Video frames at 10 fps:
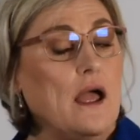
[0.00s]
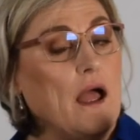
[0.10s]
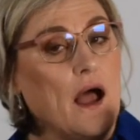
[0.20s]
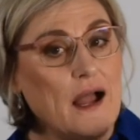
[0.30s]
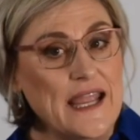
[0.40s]

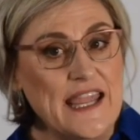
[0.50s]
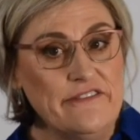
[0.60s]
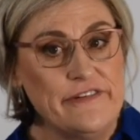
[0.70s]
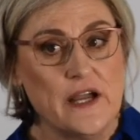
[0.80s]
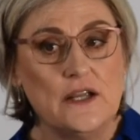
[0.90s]

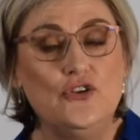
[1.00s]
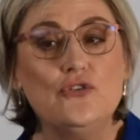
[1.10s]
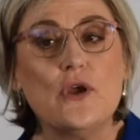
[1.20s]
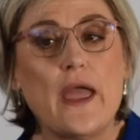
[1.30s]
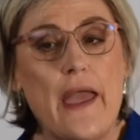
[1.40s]
However,
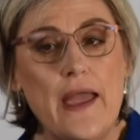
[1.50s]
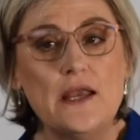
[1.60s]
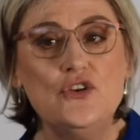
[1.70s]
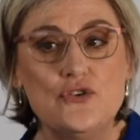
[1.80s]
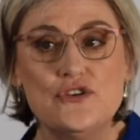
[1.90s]
you
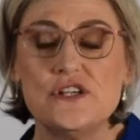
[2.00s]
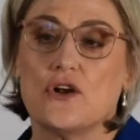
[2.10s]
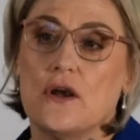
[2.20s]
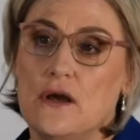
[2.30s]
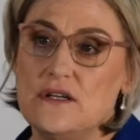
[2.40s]
can use a
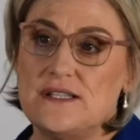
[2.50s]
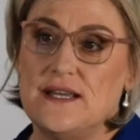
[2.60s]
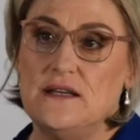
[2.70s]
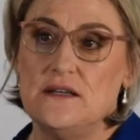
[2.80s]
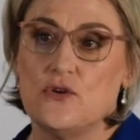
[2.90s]

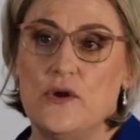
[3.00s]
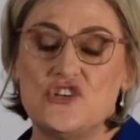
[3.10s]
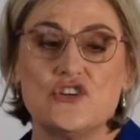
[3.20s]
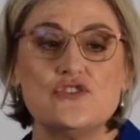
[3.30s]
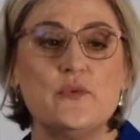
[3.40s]
closed-ended
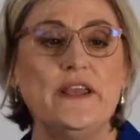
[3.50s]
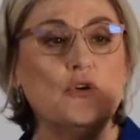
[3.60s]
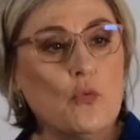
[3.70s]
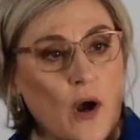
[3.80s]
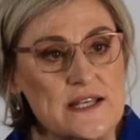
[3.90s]
questions when
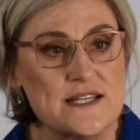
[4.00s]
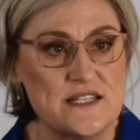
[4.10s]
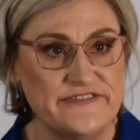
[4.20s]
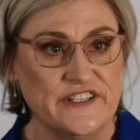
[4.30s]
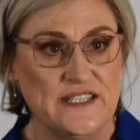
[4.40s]
you want a
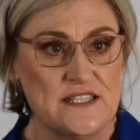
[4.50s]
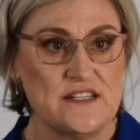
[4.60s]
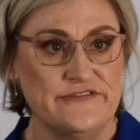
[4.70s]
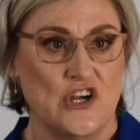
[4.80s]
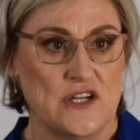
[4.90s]

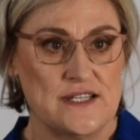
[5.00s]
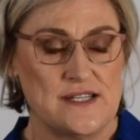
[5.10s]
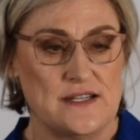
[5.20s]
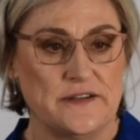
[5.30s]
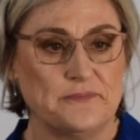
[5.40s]
definitive
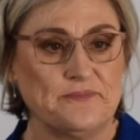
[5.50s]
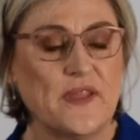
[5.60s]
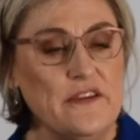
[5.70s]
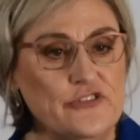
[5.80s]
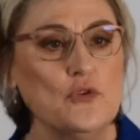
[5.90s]
answer.
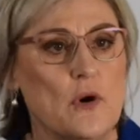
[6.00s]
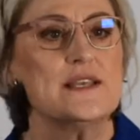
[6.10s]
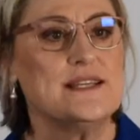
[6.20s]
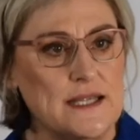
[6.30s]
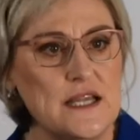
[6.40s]
If you
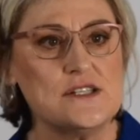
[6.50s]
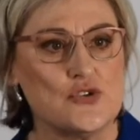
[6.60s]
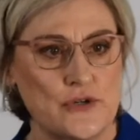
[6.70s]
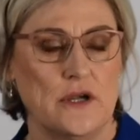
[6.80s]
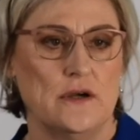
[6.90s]
want a yes
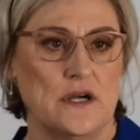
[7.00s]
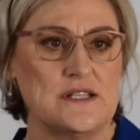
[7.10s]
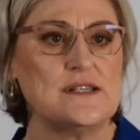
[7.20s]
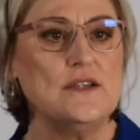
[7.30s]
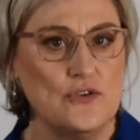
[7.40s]
or no
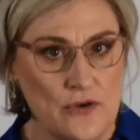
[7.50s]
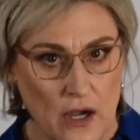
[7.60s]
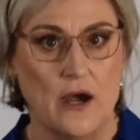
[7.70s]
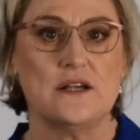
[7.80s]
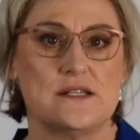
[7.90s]
answer, you
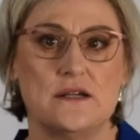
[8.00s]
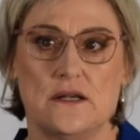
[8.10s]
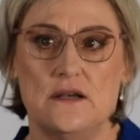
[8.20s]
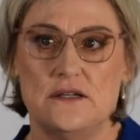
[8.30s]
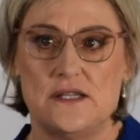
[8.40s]
ask a
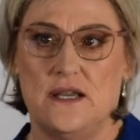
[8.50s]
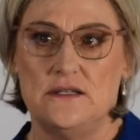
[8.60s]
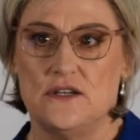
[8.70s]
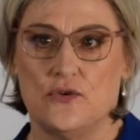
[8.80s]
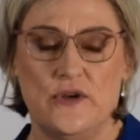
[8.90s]

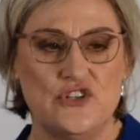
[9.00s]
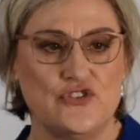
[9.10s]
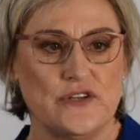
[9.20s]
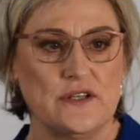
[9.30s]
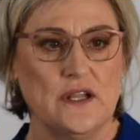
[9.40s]
closed-ended
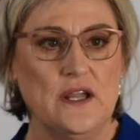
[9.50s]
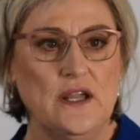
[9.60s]
question.